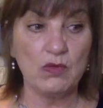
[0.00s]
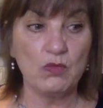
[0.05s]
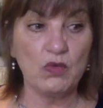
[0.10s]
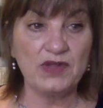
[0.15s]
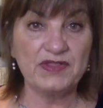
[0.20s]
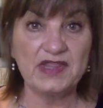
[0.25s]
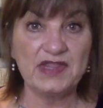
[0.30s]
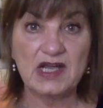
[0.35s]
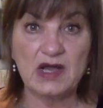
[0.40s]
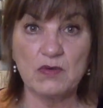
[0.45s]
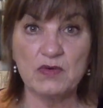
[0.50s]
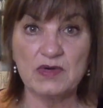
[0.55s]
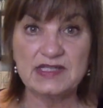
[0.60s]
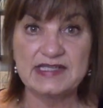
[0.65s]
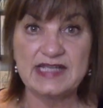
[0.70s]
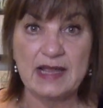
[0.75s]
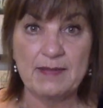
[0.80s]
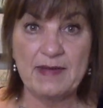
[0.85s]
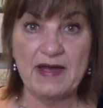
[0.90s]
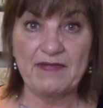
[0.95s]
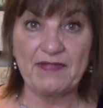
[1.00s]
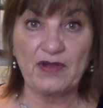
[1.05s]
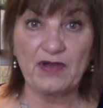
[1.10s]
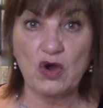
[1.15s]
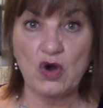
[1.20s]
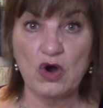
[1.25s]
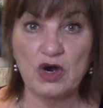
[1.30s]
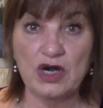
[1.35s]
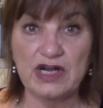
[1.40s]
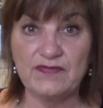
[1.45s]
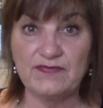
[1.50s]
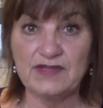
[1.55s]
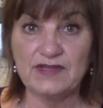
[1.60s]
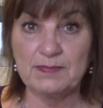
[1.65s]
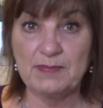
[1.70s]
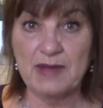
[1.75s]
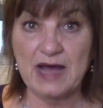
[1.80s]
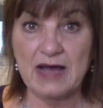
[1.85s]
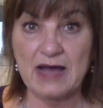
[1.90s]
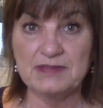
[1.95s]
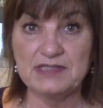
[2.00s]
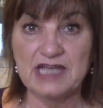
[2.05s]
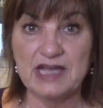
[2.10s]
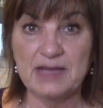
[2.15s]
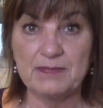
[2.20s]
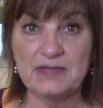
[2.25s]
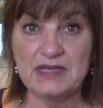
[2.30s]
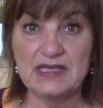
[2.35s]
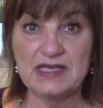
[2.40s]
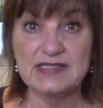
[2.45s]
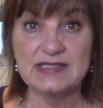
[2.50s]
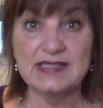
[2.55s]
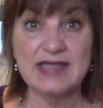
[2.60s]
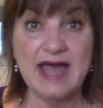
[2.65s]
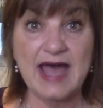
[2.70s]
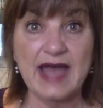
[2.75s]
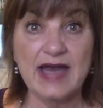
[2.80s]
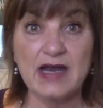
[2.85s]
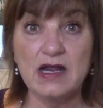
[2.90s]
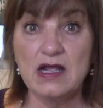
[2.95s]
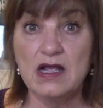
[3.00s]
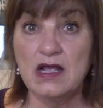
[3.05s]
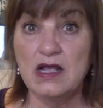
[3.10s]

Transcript: One thing I want to say about the card, if it popped up, is that